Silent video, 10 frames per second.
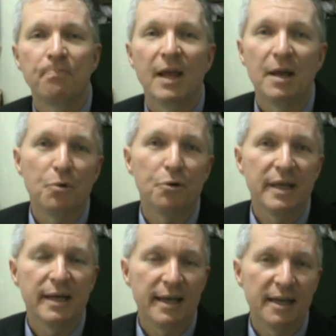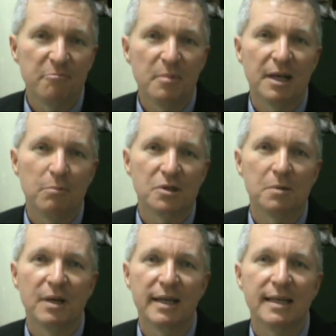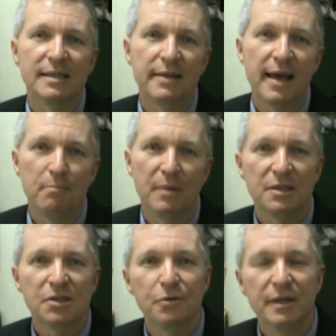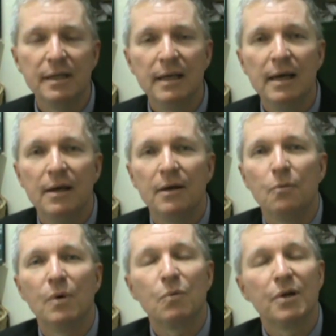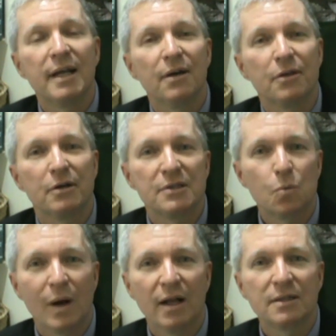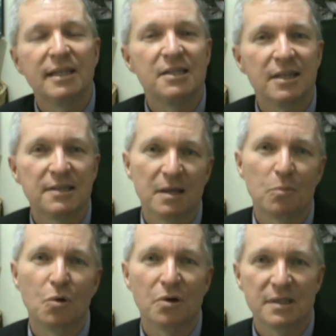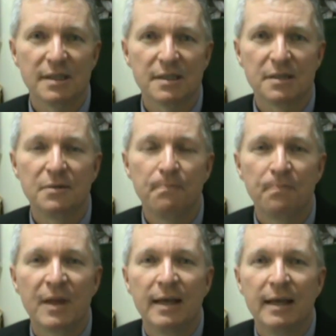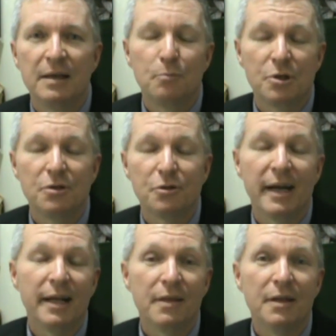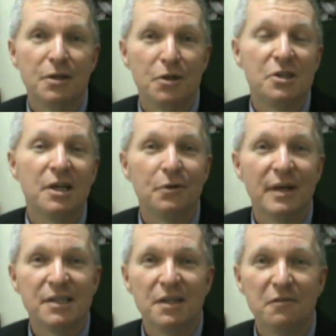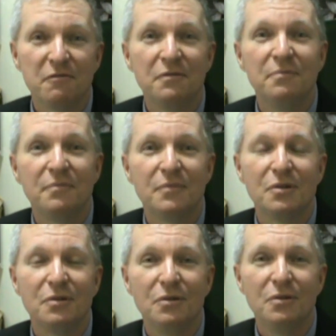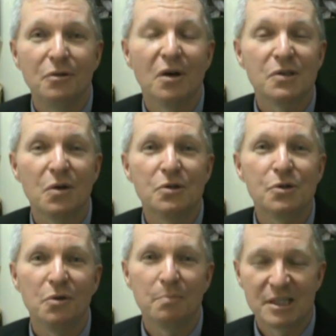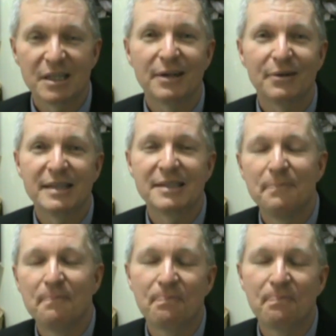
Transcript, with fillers: And Marie and I have been able to plug into that ministry when we're down there as well, teaching some courses, training the new generation of cross cultural missionaries.